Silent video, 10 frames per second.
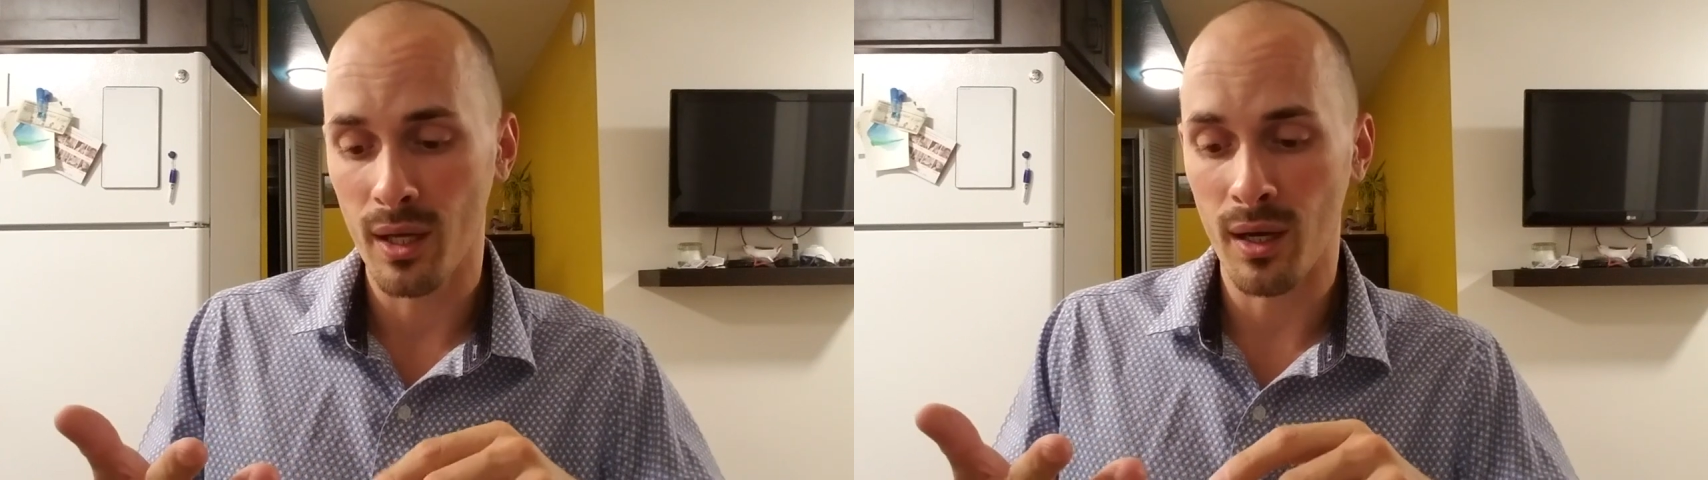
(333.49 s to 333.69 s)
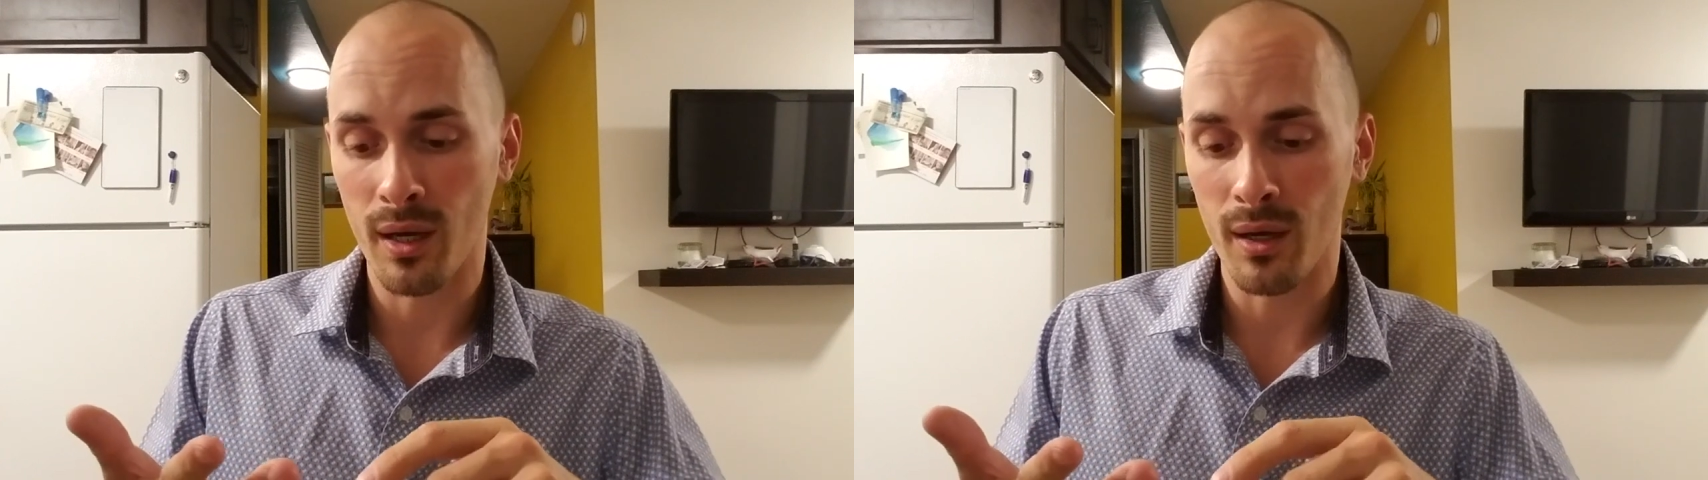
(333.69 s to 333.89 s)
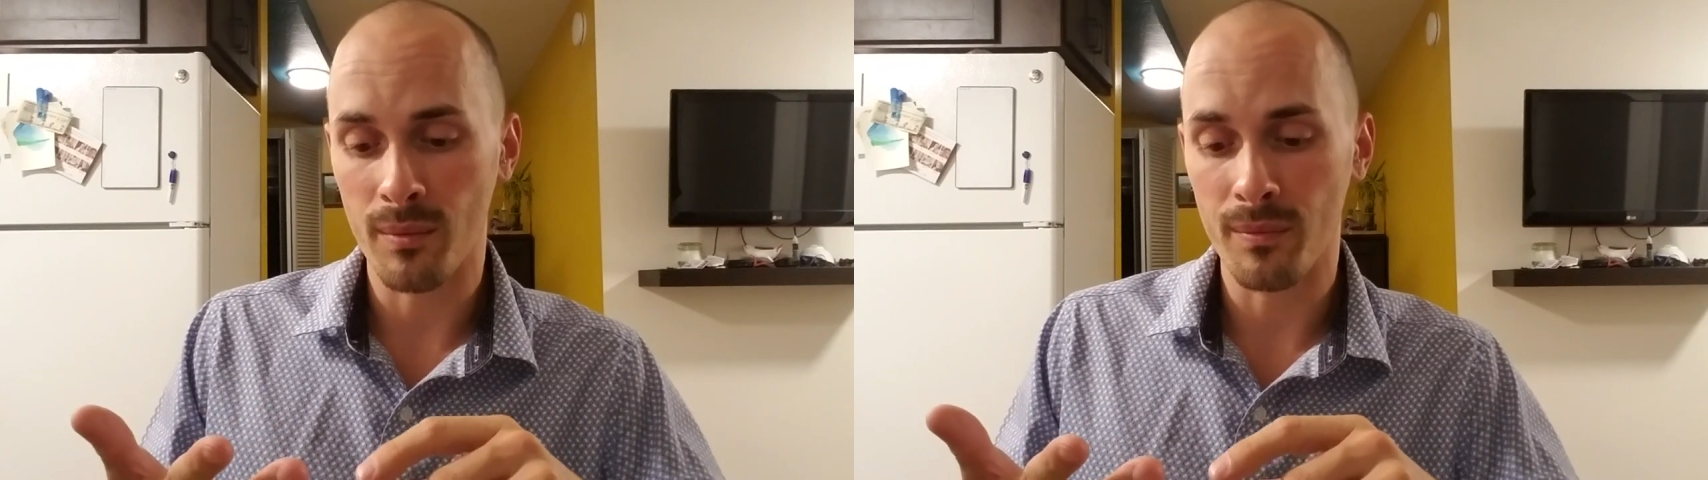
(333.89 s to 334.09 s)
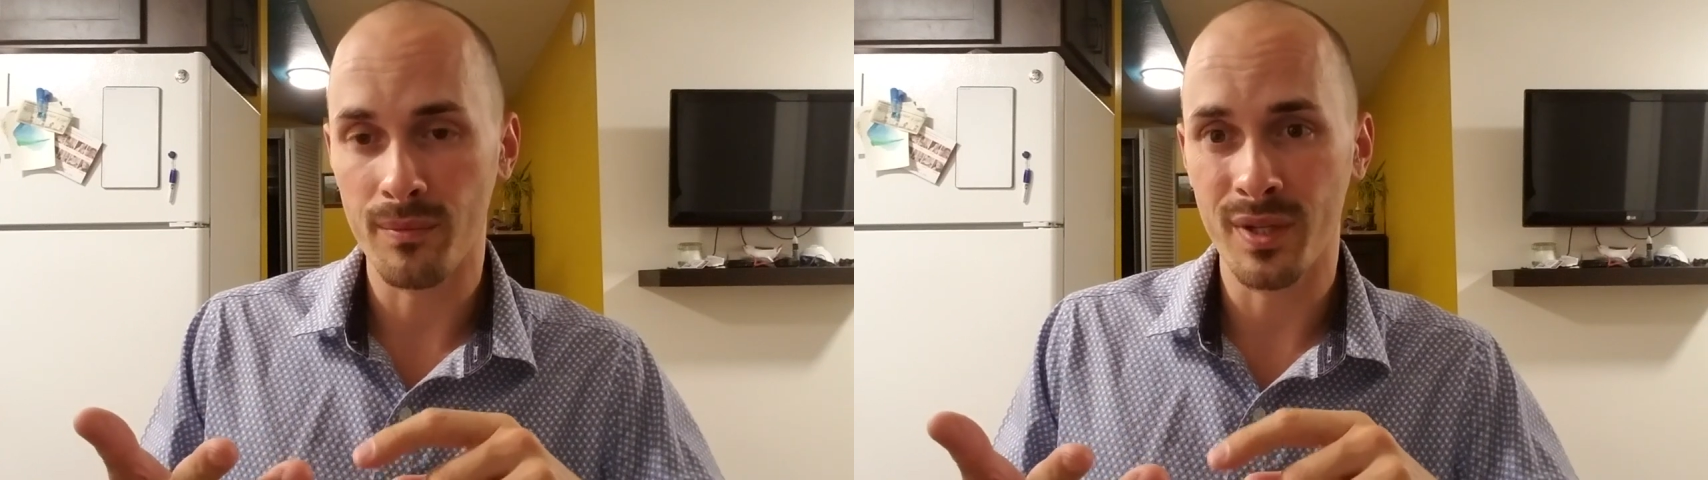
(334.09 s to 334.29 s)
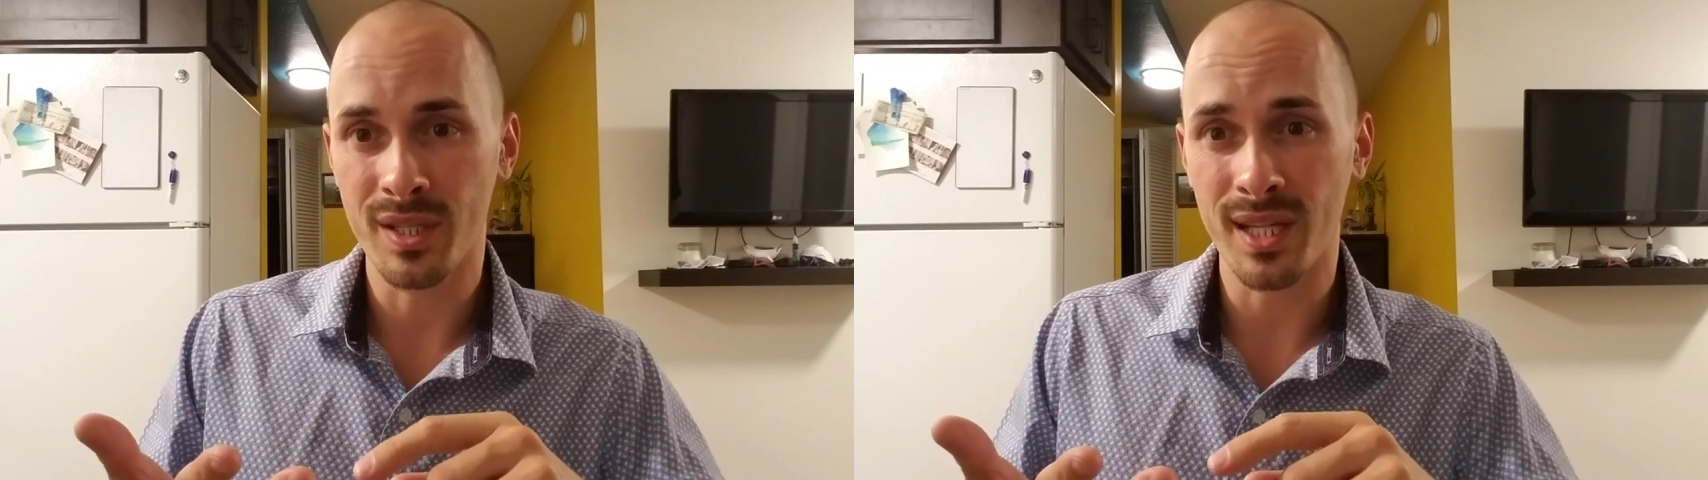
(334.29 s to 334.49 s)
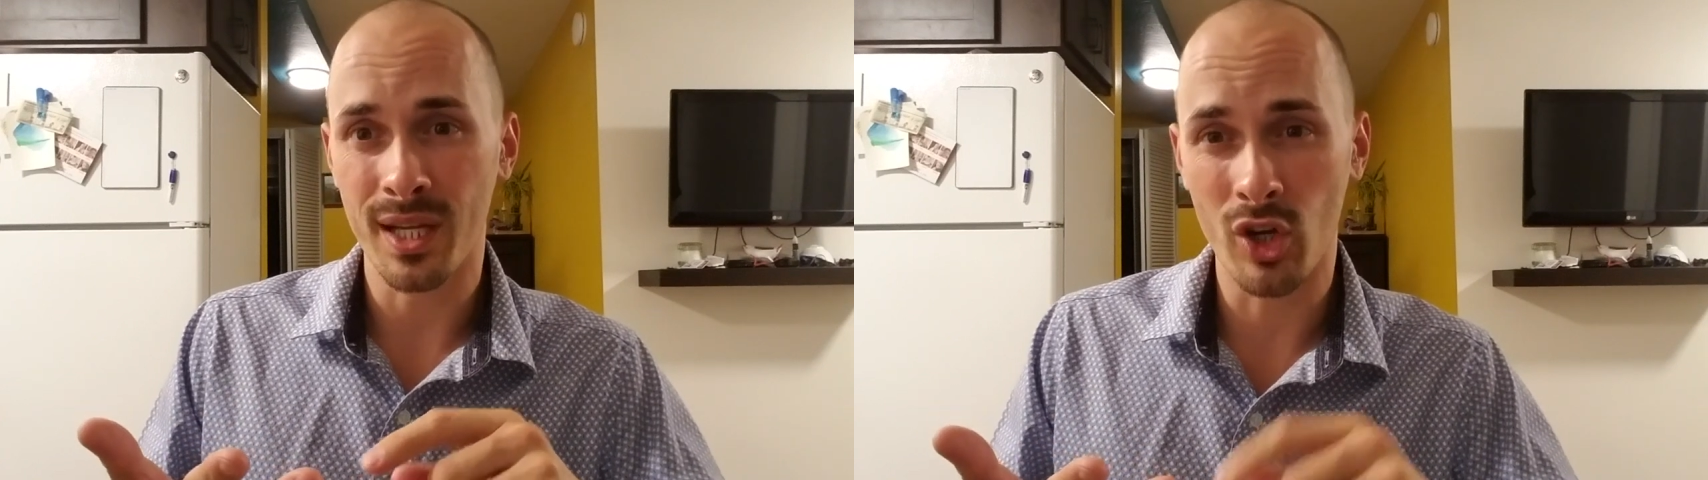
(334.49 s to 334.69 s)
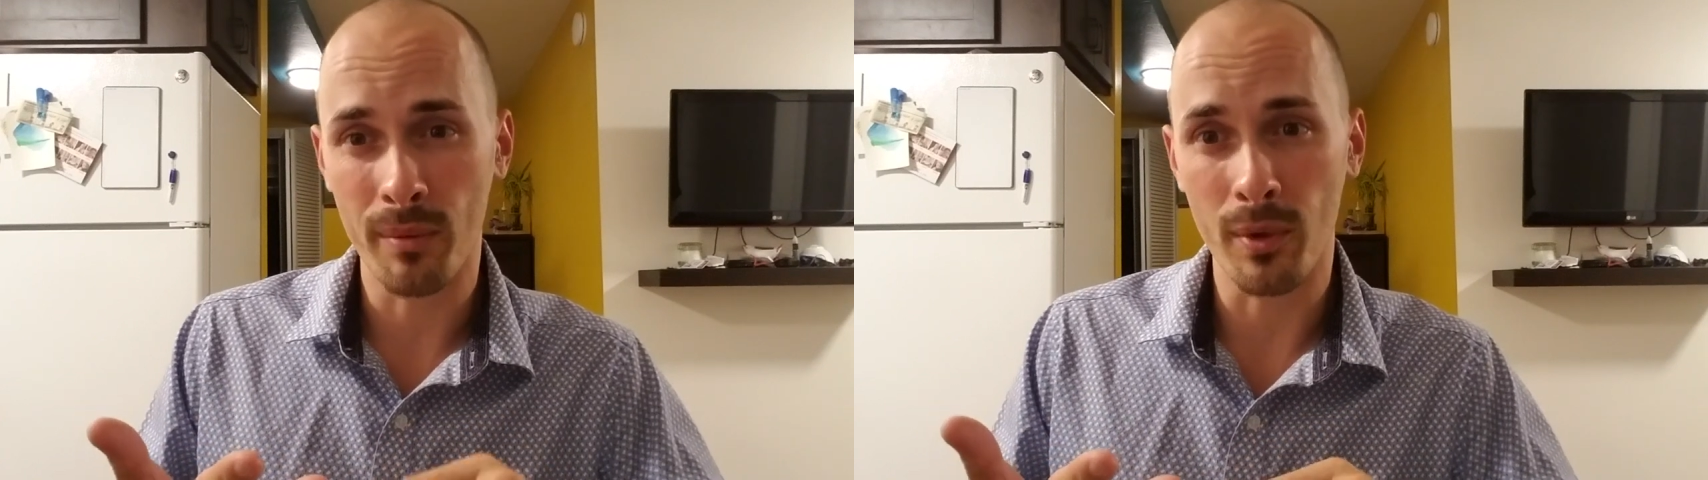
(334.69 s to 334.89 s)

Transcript: um, things like cream